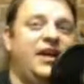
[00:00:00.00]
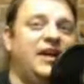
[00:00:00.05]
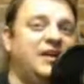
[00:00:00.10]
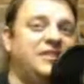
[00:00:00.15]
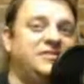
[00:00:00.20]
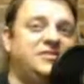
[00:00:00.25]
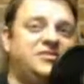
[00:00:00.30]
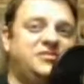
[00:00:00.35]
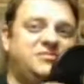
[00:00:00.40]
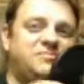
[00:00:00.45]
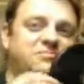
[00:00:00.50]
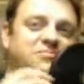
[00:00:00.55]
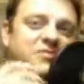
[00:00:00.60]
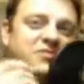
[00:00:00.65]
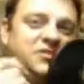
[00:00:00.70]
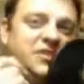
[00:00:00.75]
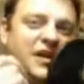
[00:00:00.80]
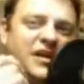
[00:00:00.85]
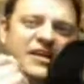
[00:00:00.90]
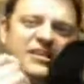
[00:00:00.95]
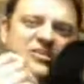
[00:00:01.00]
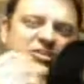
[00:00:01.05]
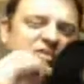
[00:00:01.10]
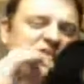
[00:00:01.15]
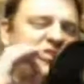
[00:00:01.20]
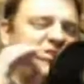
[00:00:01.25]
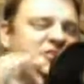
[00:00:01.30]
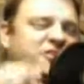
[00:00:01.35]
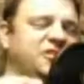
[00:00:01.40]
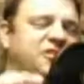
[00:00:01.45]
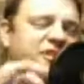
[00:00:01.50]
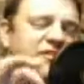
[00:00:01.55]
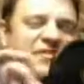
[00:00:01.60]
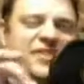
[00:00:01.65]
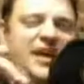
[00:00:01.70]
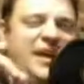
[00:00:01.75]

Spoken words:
It's just enough of that